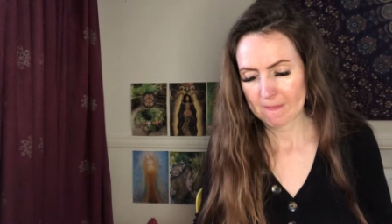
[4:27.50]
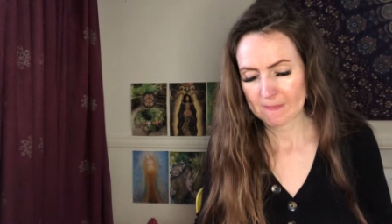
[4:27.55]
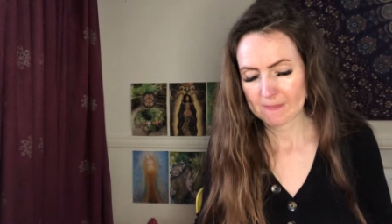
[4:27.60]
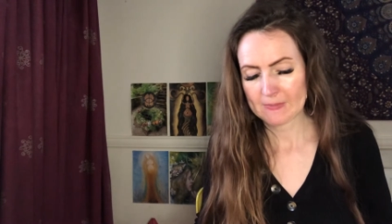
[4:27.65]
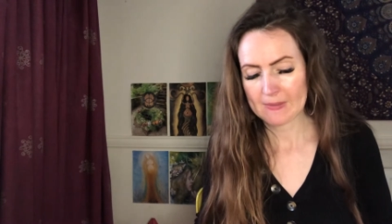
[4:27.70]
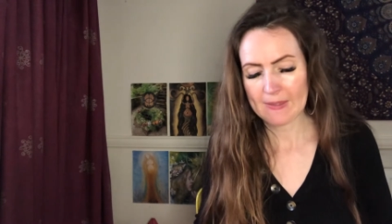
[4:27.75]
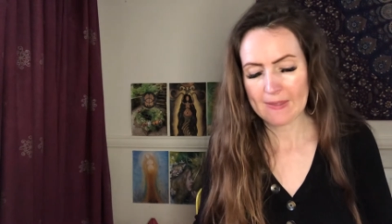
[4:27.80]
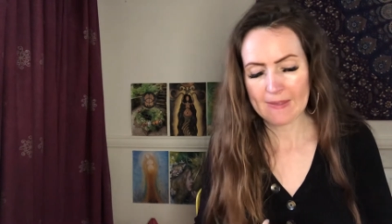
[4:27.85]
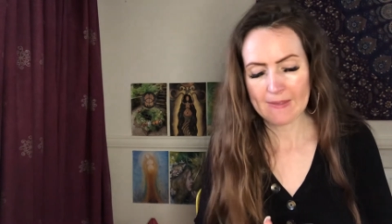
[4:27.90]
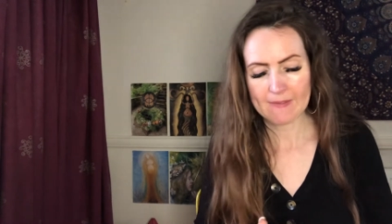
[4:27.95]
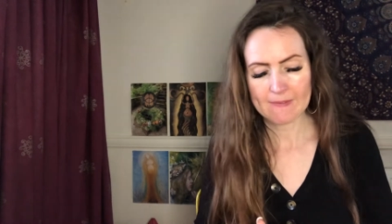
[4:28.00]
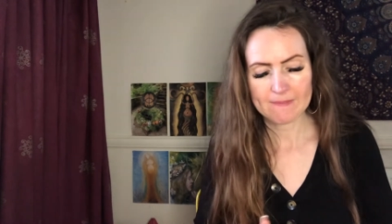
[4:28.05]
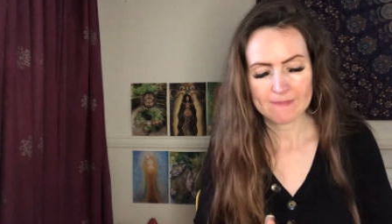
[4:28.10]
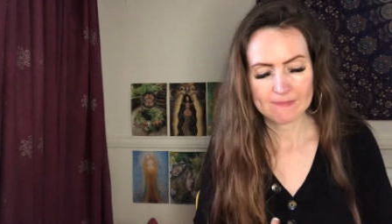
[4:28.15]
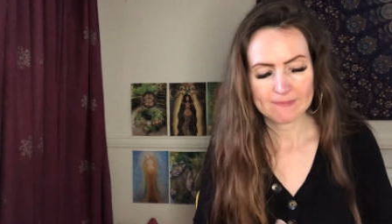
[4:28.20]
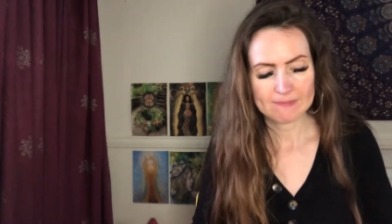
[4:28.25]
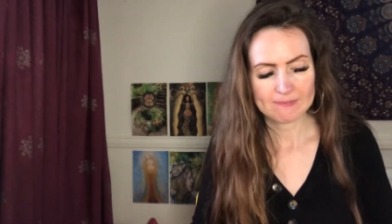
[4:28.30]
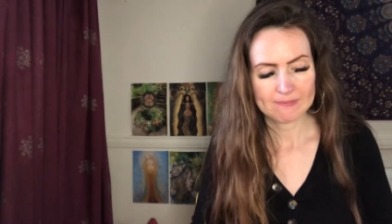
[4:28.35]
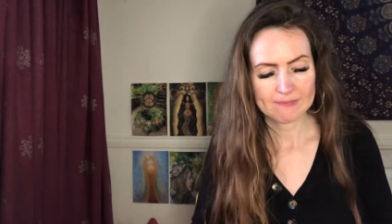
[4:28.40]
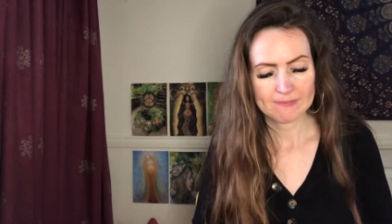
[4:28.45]
Yeah,
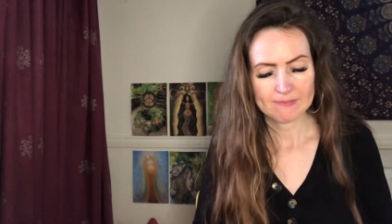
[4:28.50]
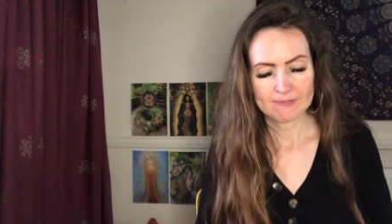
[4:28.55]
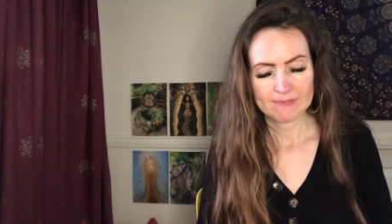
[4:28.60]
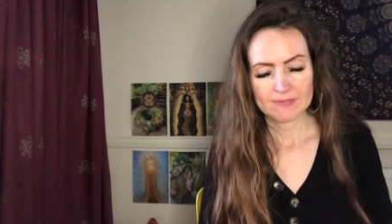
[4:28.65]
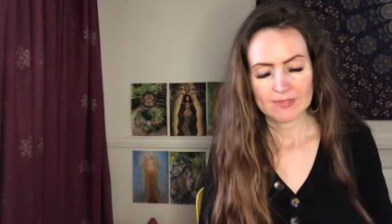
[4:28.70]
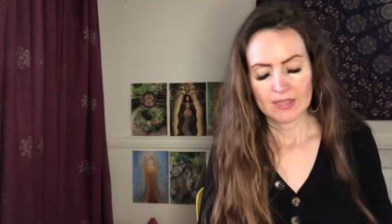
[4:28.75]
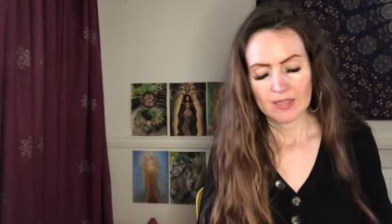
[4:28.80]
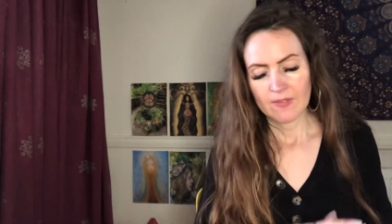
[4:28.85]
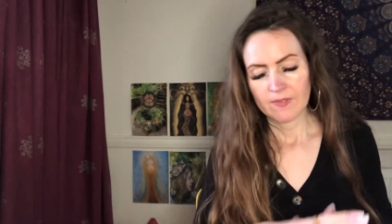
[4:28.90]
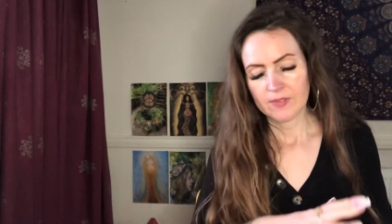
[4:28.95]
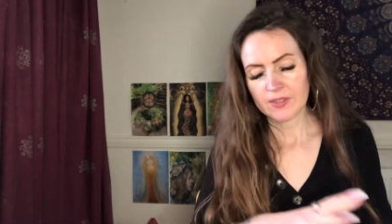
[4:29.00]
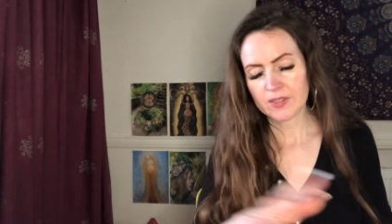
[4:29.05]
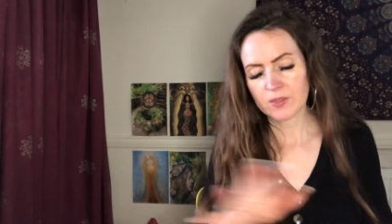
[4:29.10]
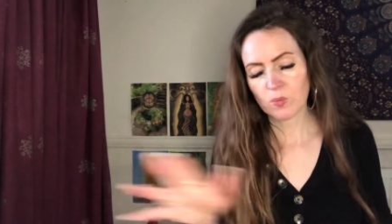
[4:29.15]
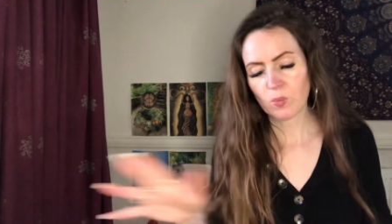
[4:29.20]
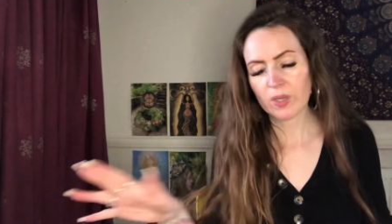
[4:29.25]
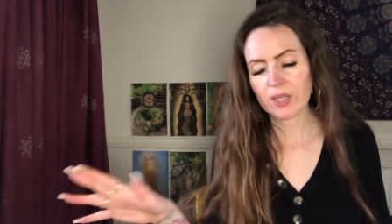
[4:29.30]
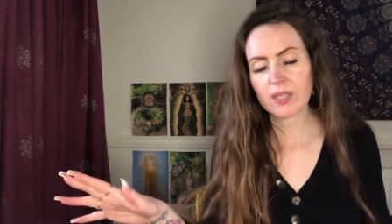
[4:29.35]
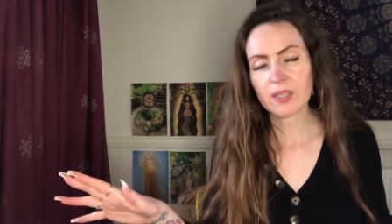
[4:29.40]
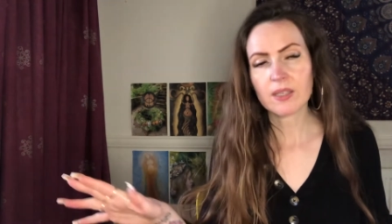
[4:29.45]
this
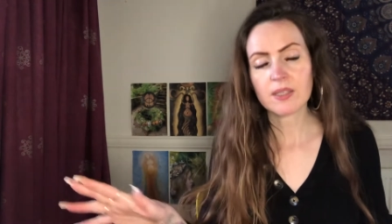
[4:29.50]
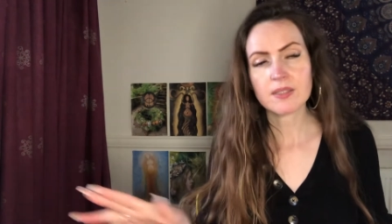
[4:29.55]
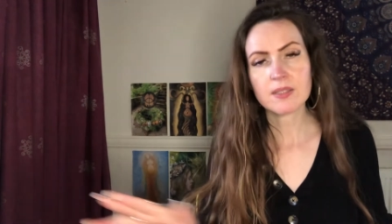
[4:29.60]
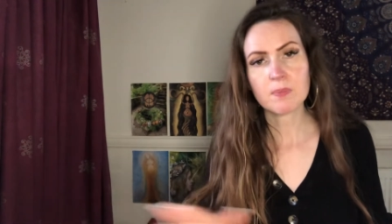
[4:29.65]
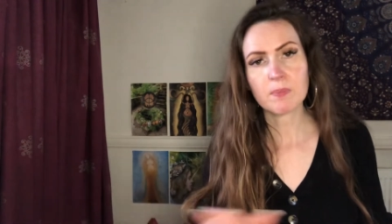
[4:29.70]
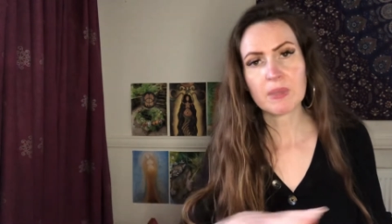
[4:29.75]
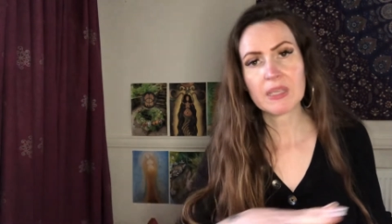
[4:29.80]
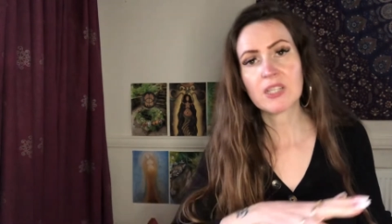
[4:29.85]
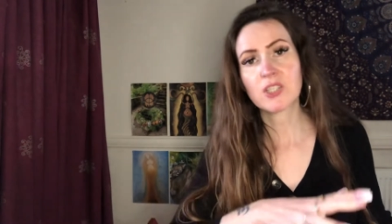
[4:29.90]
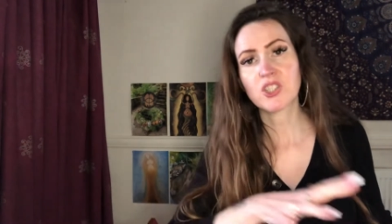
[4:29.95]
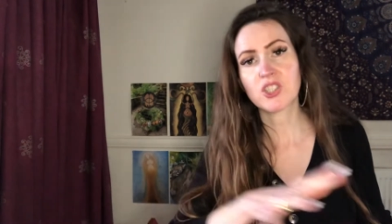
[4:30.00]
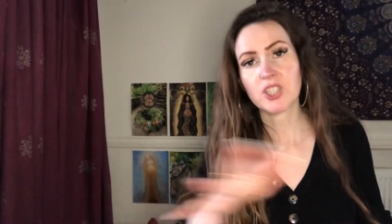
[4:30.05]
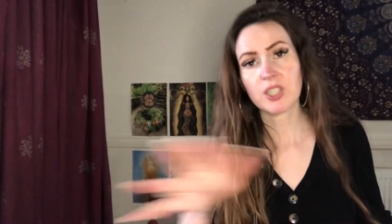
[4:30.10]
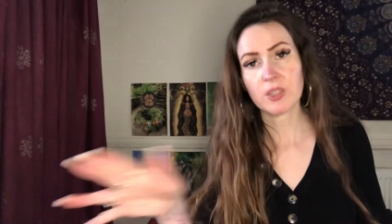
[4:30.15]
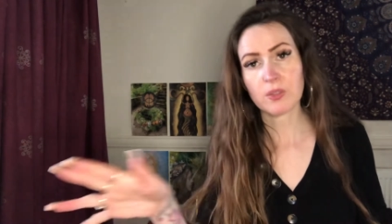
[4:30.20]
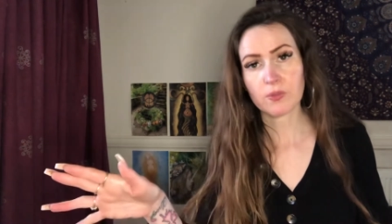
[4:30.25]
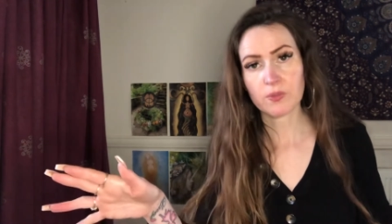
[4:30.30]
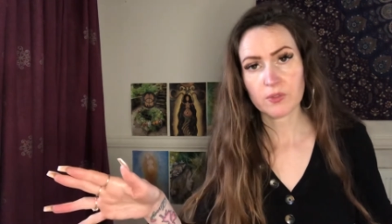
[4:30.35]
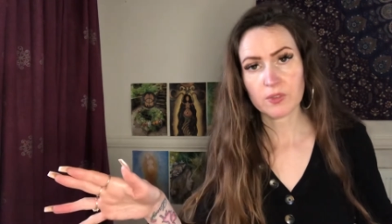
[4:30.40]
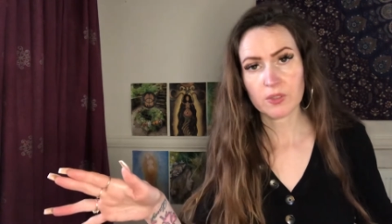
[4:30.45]
week is a big
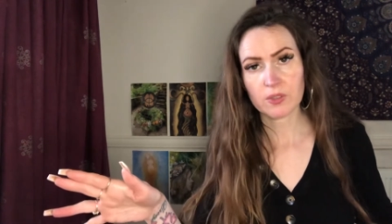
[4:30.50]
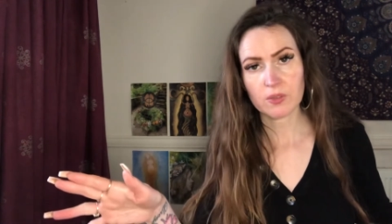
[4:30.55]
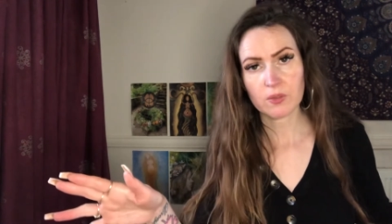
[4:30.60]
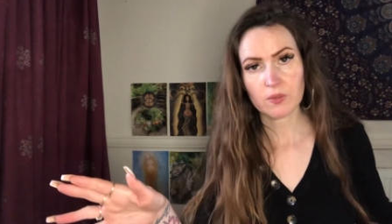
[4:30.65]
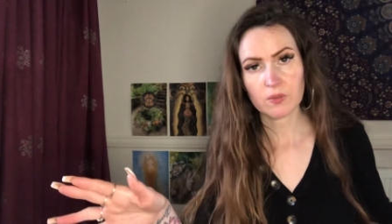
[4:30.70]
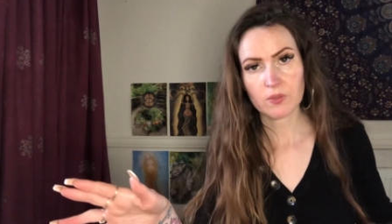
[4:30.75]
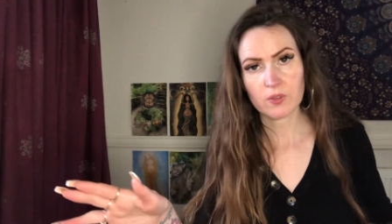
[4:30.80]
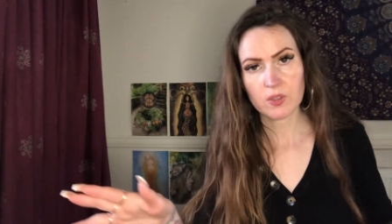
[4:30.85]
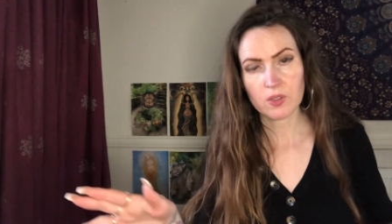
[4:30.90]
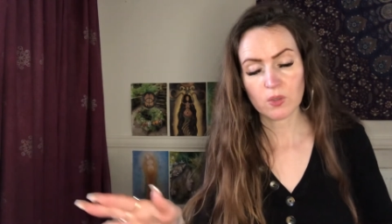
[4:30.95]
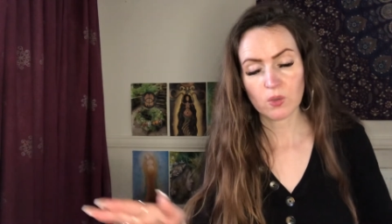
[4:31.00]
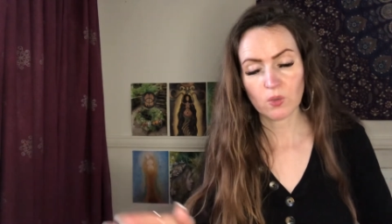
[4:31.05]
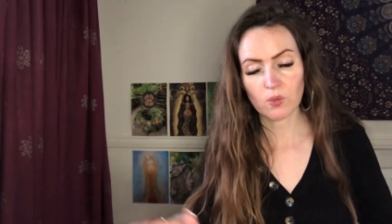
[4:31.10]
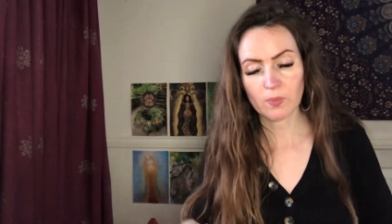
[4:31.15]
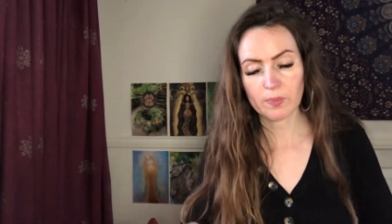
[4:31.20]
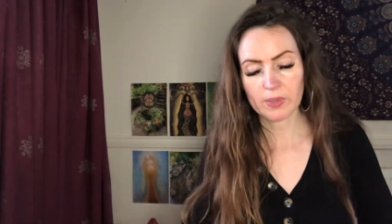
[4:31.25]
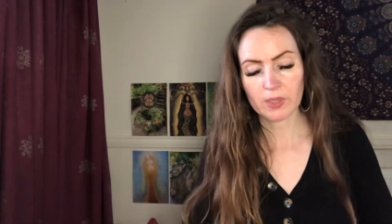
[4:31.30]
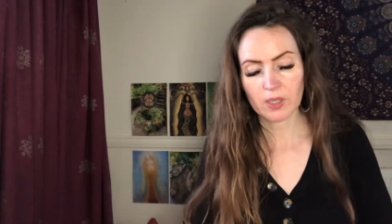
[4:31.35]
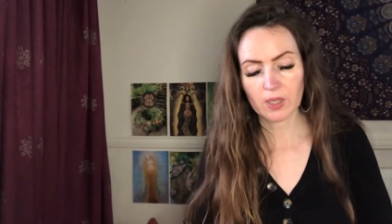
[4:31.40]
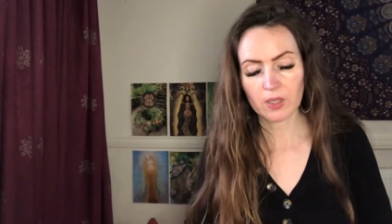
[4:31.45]
shift for
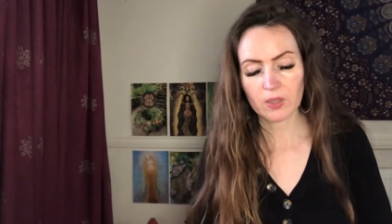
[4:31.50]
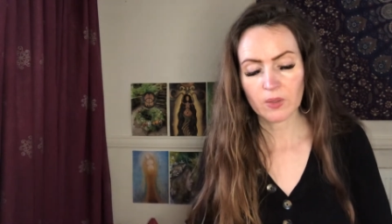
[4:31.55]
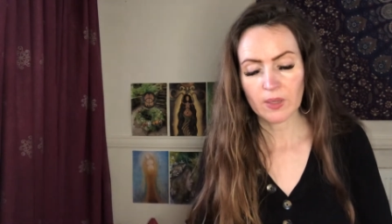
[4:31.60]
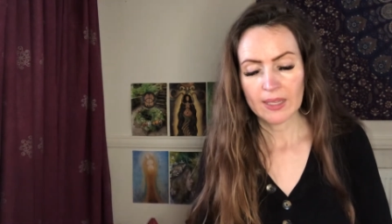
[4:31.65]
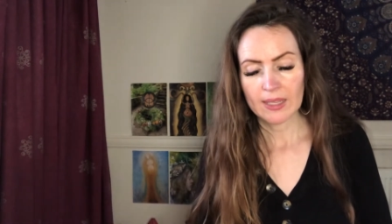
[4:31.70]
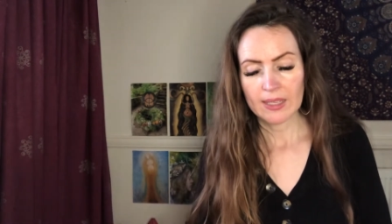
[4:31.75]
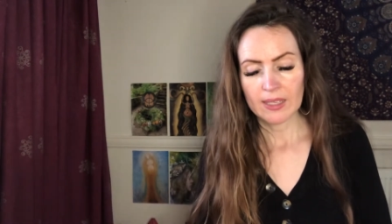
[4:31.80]
Scorpio.